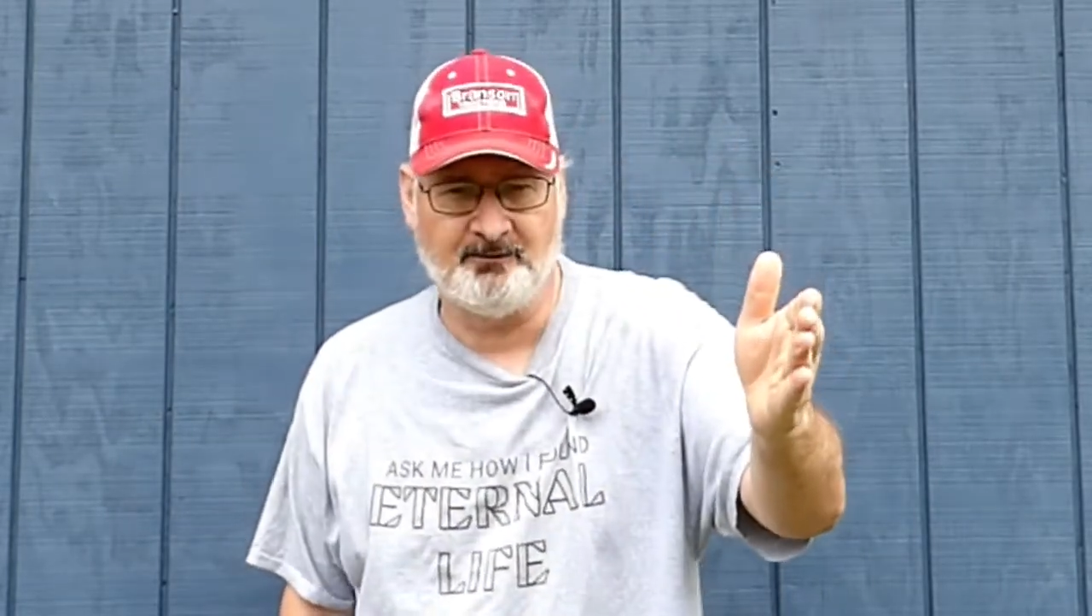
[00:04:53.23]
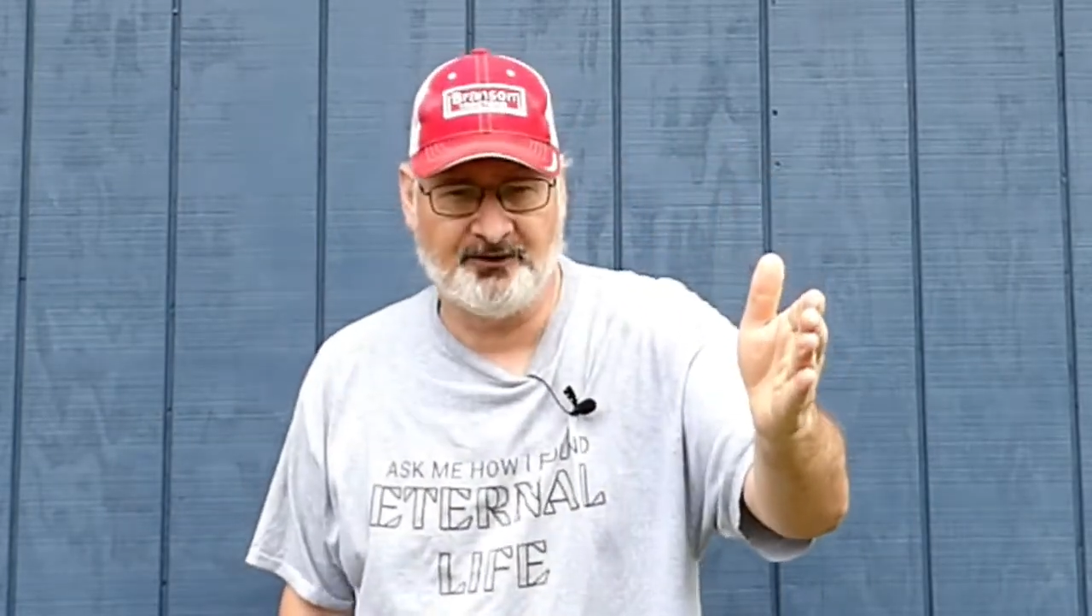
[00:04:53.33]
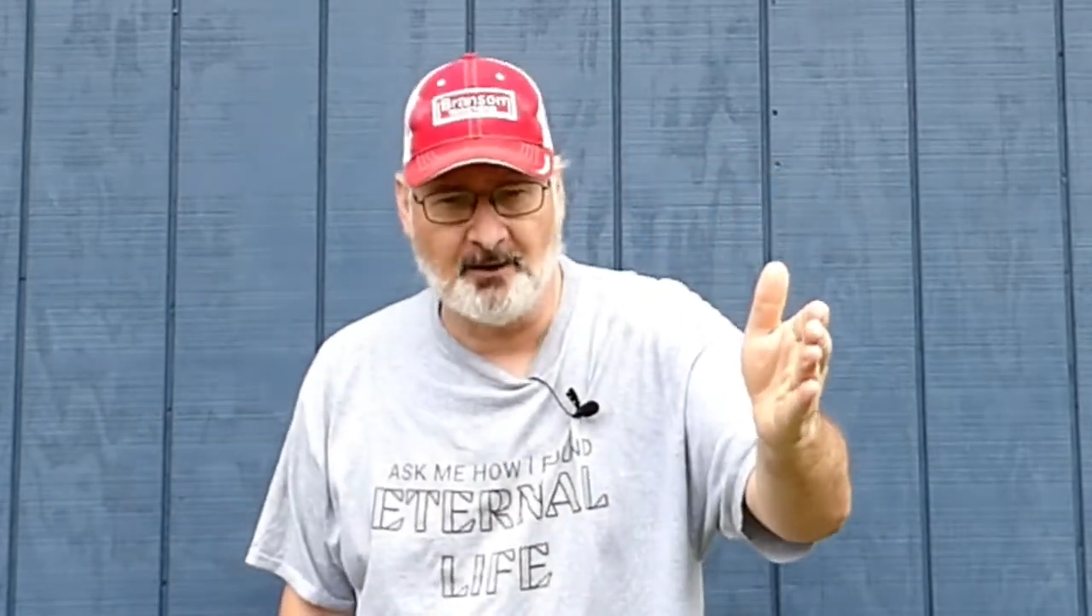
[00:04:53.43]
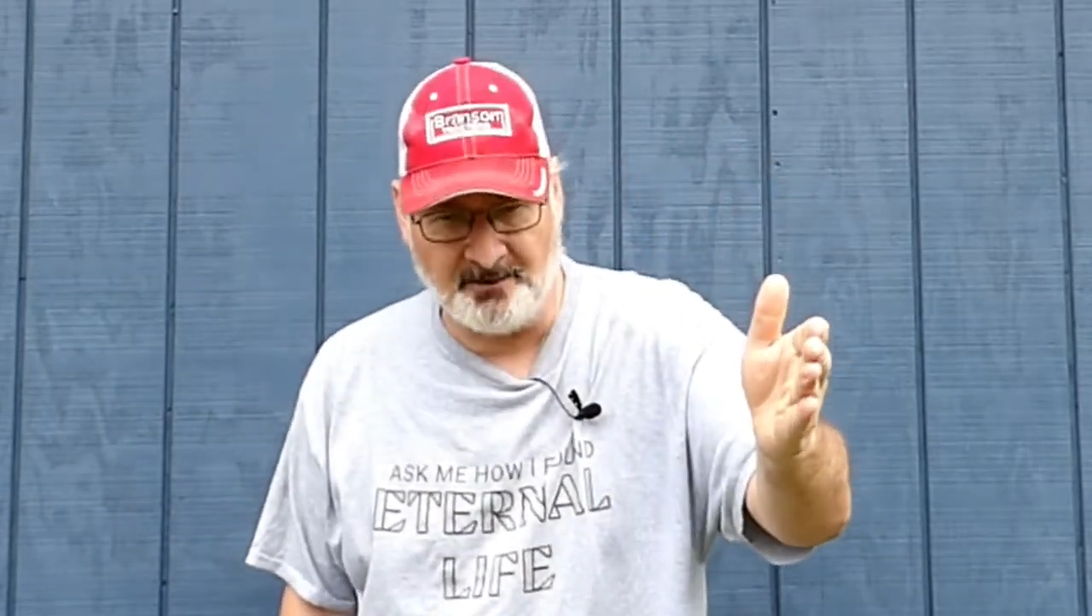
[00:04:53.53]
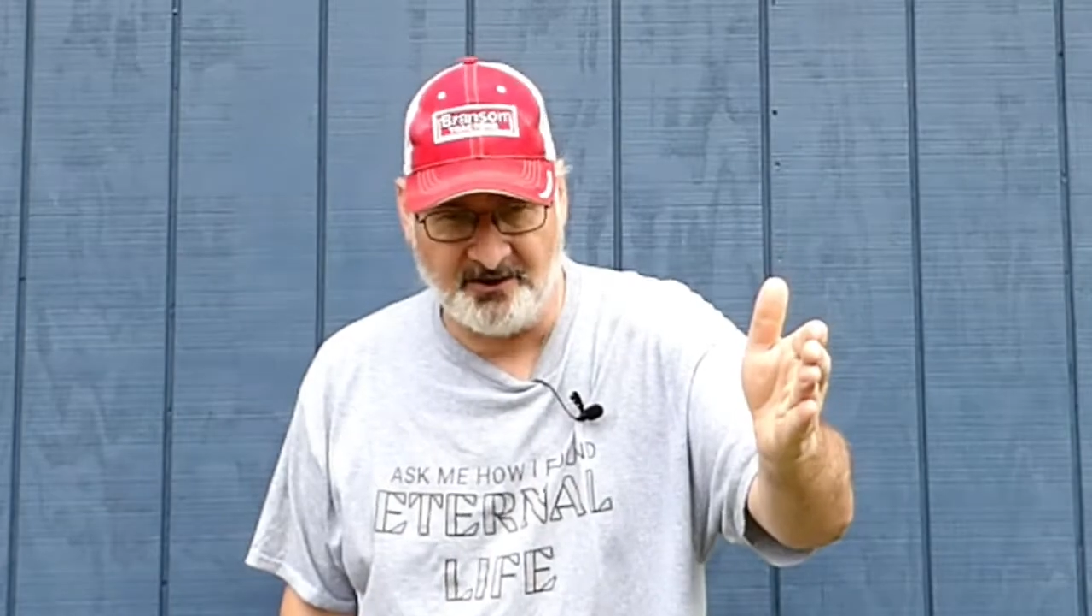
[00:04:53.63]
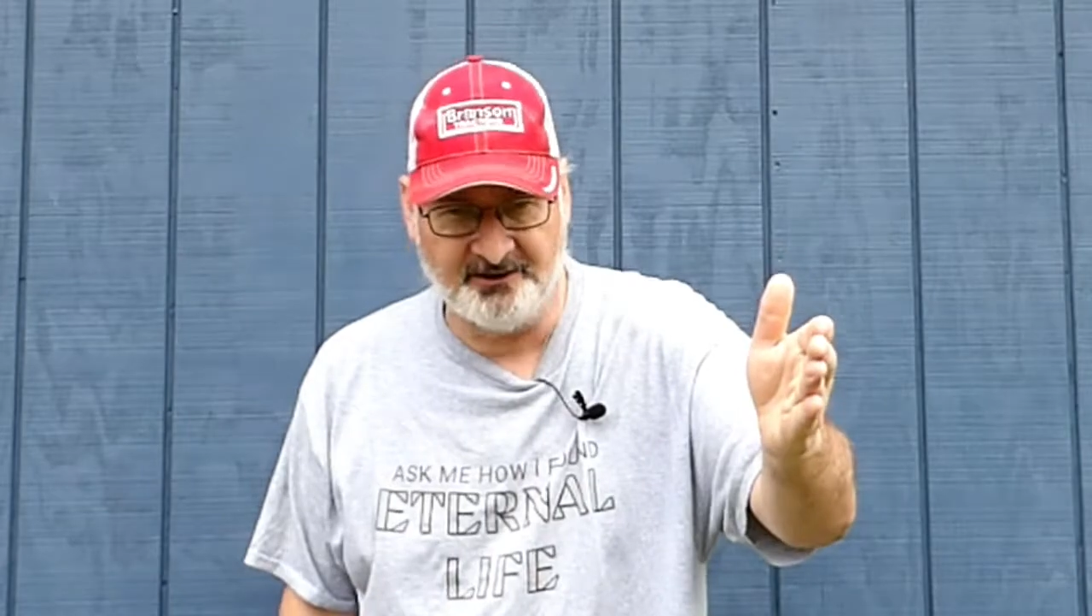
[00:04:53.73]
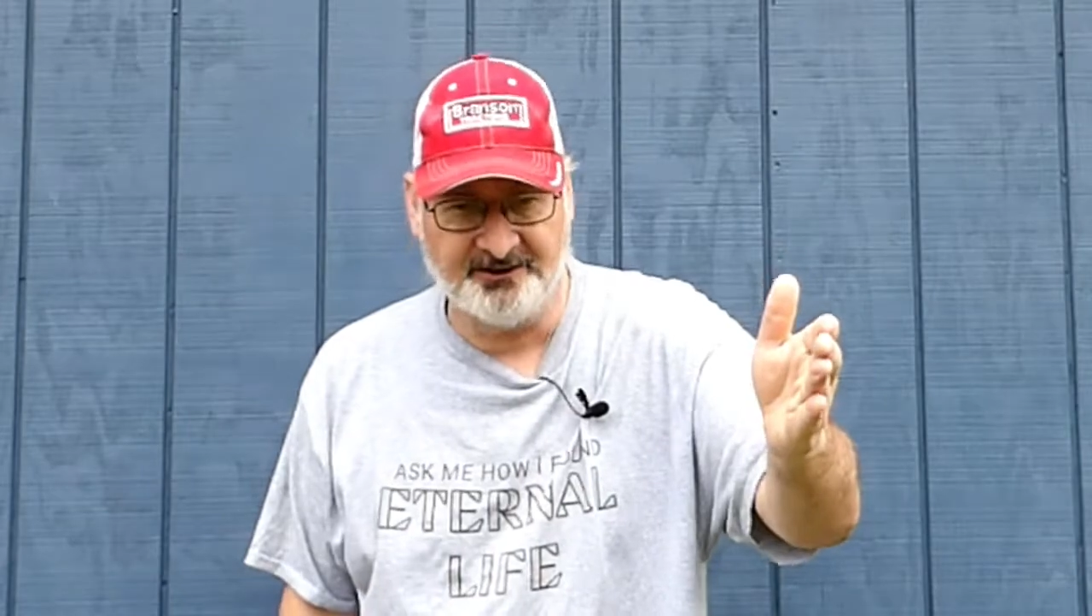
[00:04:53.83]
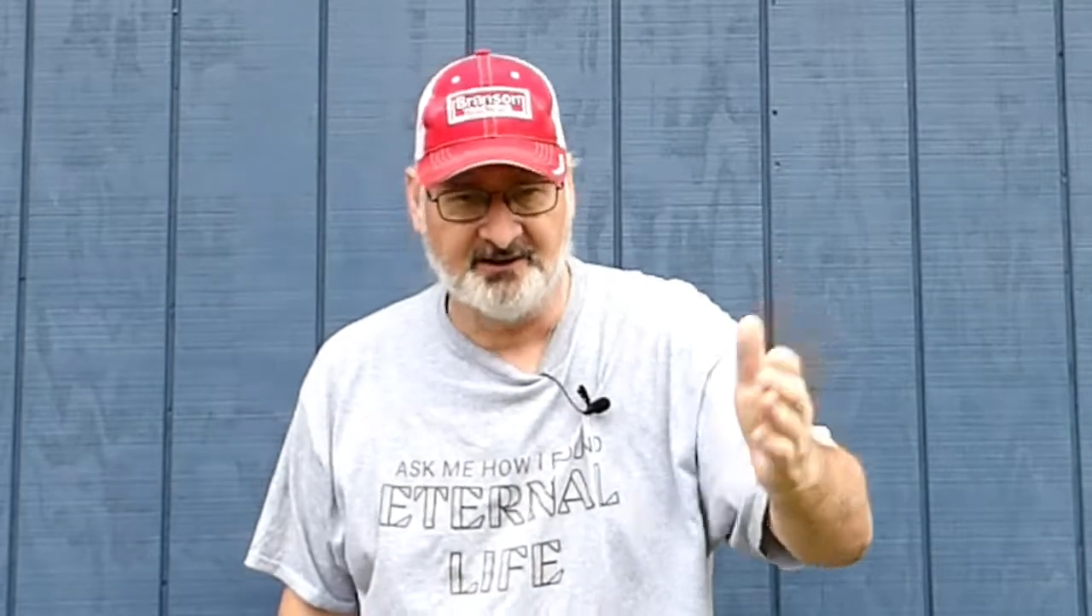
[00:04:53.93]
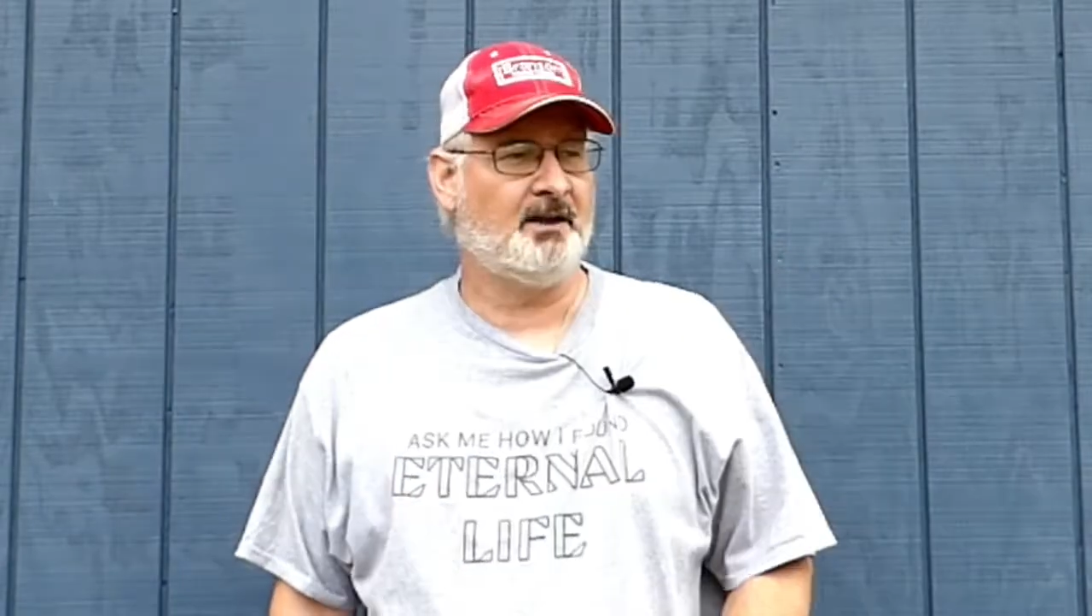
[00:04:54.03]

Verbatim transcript: summers